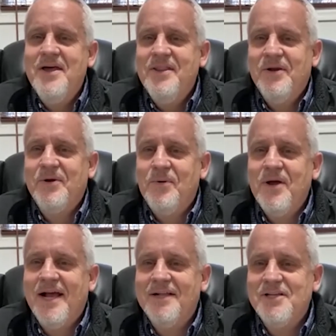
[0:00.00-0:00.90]
they're
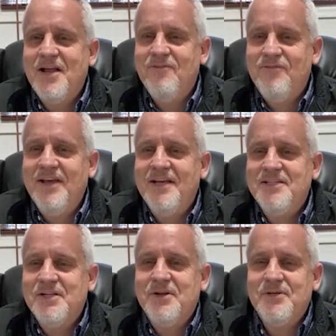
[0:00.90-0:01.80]
going outside the
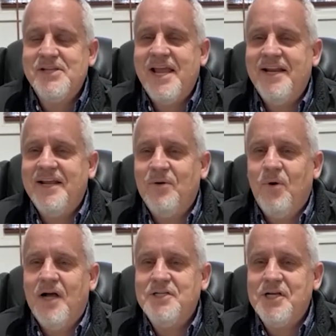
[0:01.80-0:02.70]
fence and they're standing and
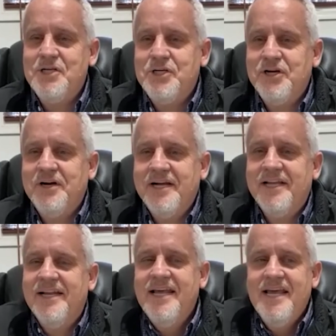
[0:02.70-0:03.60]
watching and cheering,
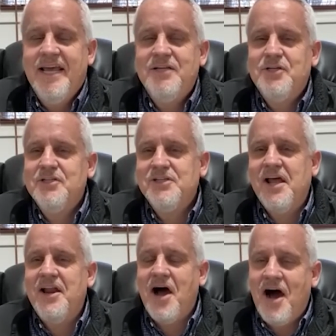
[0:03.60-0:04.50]
and it's just
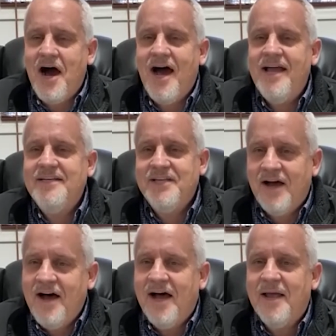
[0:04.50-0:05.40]
an odd
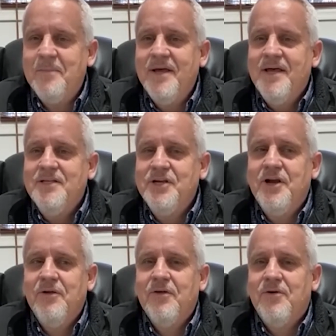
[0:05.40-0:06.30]
time to
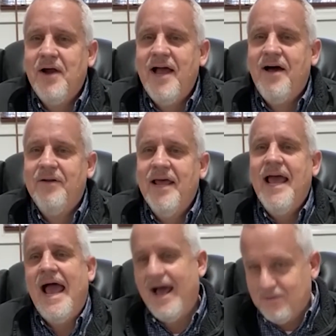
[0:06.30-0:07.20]
hear the crowd
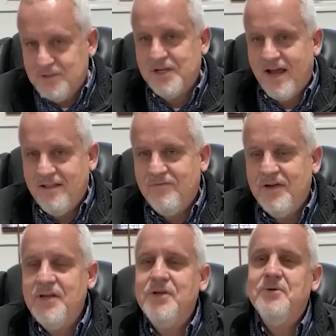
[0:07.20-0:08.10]
outside the
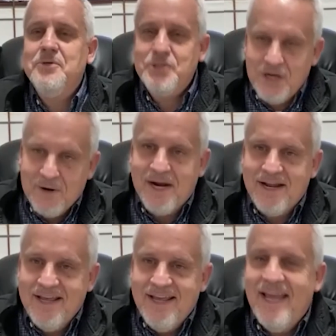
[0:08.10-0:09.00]
venue cheering.
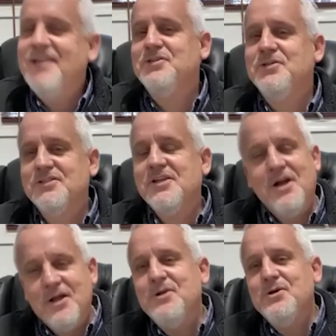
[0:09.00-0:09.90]
It's just an
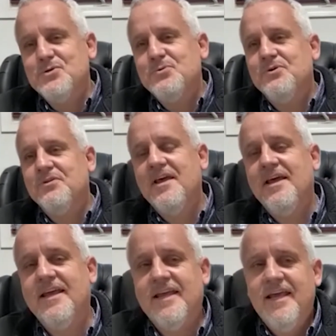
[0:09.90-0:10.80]
unusual
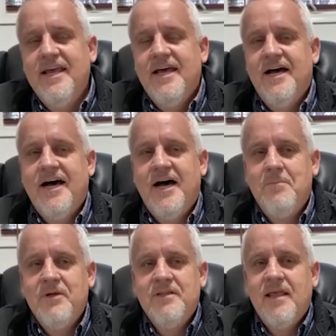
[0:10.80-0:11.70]
thing, um,
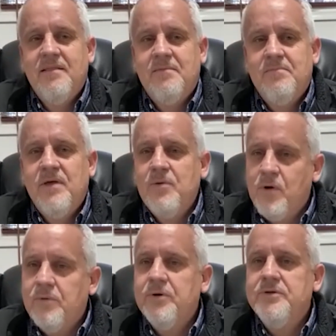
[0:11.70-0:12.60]
but that they, they
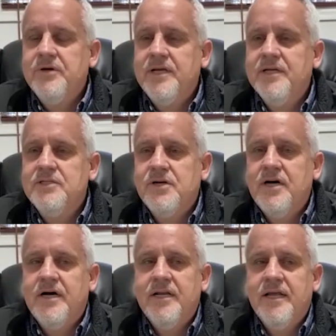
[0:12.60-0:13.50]
want to root their kids
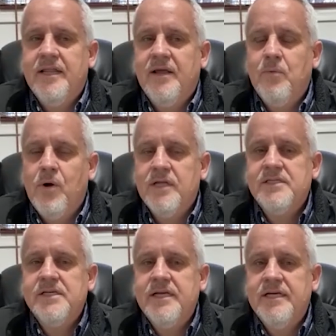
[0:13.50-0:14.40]
on and they want to
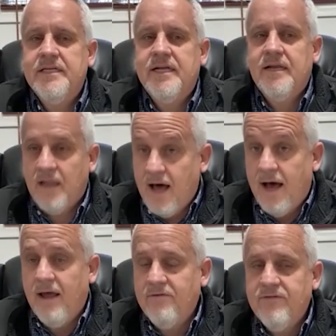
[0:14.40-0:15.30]
see it
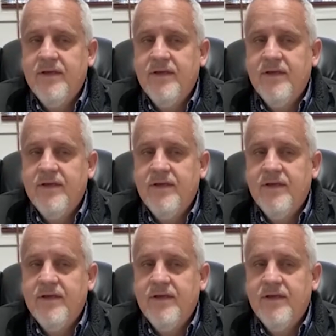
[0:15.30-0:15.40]
live